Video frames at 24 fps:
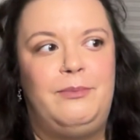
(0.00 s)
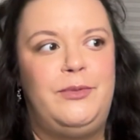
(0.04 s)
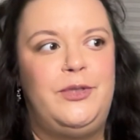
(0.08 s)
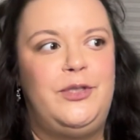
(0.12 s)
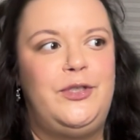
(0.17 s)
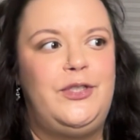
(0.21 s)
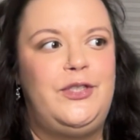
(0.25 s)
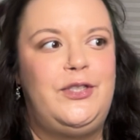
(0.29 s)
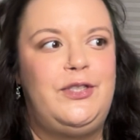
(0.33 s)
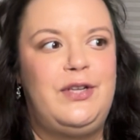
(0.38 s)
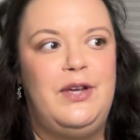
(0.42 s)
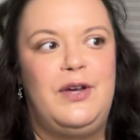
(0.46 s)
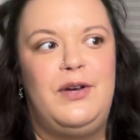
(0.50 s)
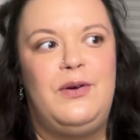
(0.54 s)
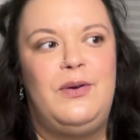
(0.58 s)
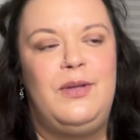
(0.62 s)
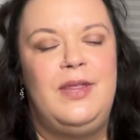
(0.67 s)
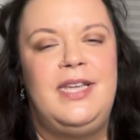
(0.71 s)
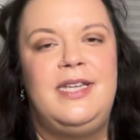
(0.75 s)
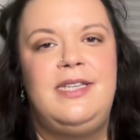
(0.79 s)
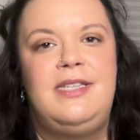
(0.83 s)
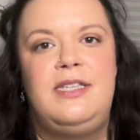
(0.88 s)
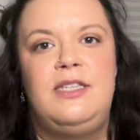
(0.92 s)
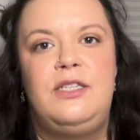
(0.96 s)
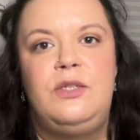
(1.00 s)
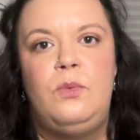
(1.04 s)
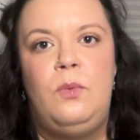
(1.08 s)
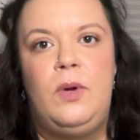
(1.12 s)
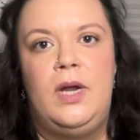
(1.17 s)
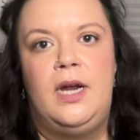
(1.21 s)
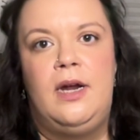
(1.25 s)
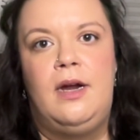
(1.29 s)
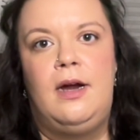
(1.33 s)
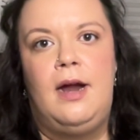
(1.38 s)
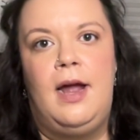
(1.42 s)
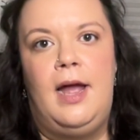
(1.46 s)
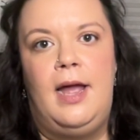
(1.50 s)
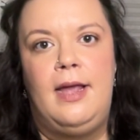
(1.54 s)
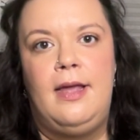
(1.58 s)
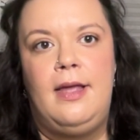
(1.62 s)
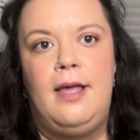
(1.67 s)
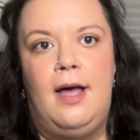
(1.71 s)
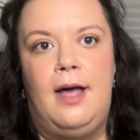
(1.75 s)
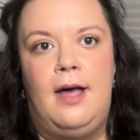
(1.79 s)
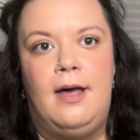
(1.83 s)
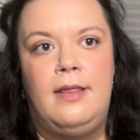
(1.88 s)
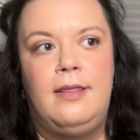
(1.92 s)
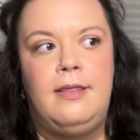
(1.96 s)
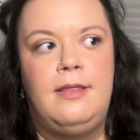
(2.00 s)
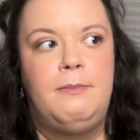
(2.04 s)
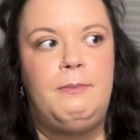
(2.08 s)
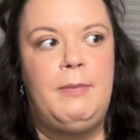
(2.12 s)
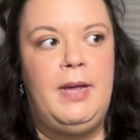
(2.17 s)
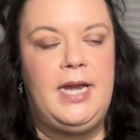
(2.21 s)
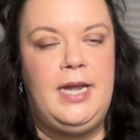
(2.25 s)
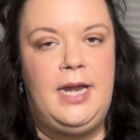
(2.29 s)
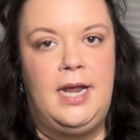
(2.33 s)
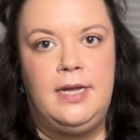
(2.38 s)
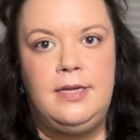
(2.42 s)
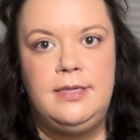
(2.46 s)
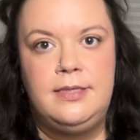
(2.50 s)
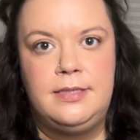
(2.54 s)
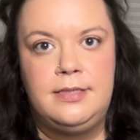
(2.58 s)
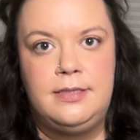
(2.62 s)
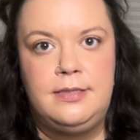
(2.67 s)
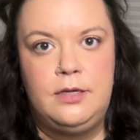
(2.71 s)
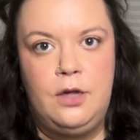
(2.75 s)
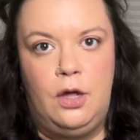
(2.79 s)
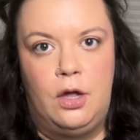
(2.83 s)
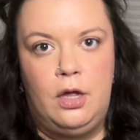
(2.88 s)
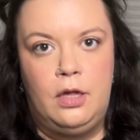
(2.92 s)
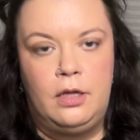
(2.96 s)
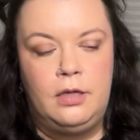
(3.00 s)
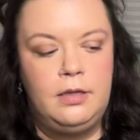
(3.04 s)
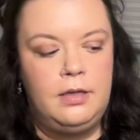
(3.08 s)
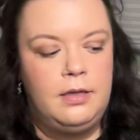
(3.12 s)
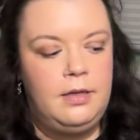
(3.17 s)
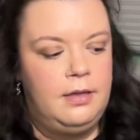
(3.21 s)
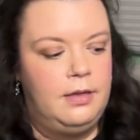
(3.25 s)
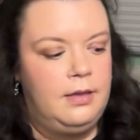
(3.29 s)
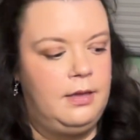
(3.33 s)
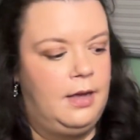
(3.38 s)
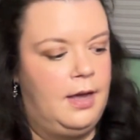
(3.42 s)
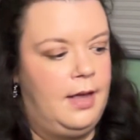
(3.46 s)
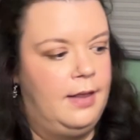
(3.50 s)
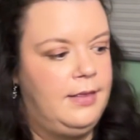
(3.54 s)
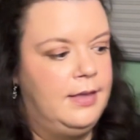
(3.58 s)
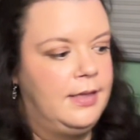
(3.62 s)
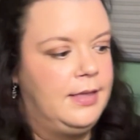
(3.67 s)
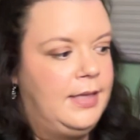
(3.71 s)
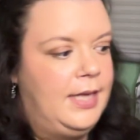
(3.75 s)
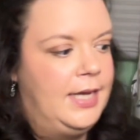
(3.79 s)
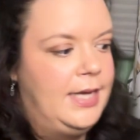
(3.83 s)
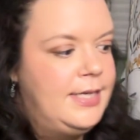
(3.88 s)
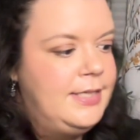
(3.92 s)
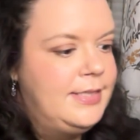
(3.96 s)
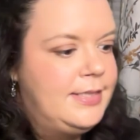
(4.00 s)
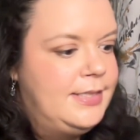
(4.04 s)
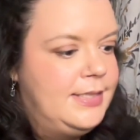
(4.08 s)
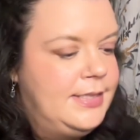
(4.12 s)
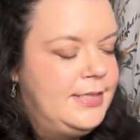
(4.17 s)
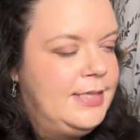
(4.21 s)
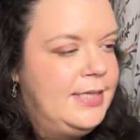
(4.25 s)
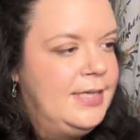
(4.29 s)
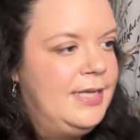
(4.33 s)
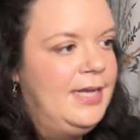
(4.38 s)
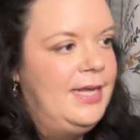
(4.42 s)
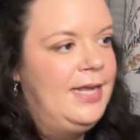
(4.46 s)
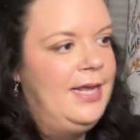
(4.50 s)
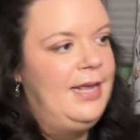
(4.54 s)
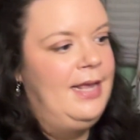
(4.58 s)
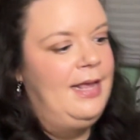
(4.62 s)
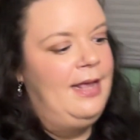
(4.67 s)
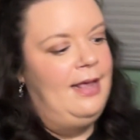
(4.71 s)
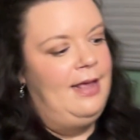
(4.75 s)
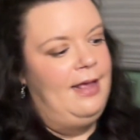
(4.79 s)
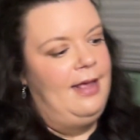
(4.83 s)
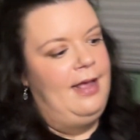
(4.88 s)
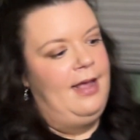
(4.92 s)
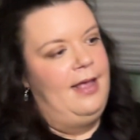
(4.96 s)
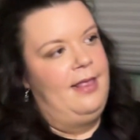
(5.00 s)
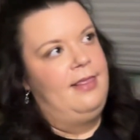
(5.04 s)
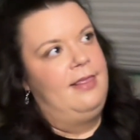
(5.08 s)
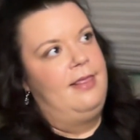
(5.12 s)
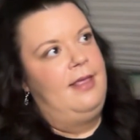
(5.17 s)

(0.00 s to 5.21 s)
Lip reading: So this is where I got my next doll on the list, and